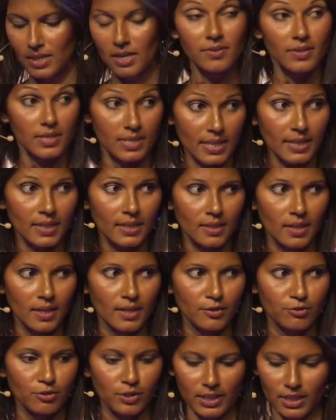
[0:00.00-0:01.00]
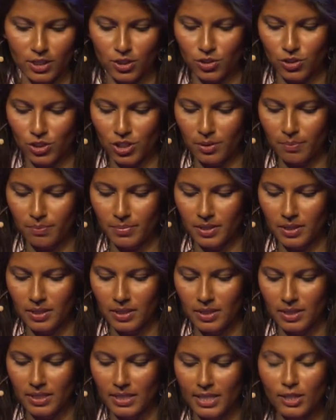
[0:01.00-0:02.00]
The second kind of relationship
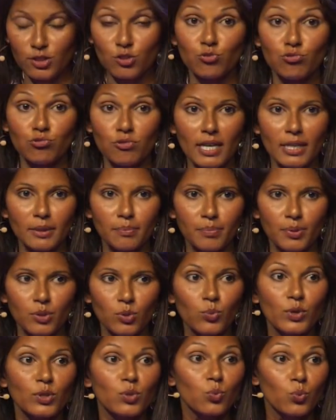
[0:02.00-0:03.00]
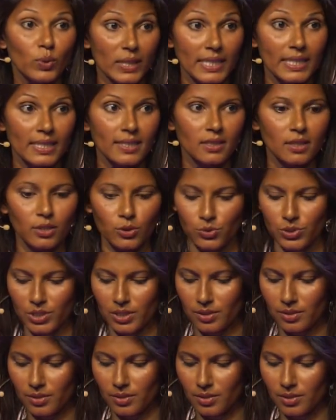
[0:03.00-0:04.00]
is ripe with winning and
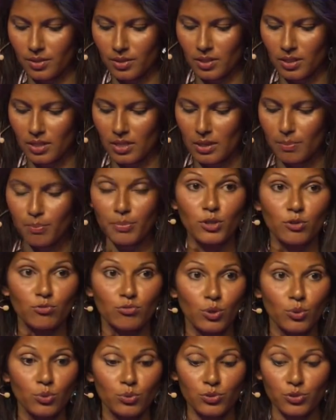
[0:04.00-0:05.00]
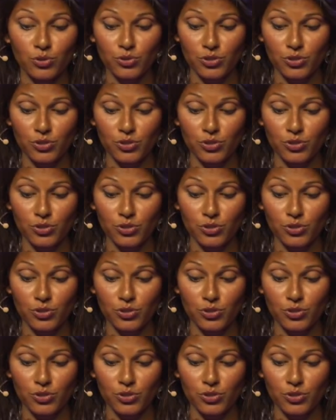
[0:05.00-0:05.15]
losing, but the roles are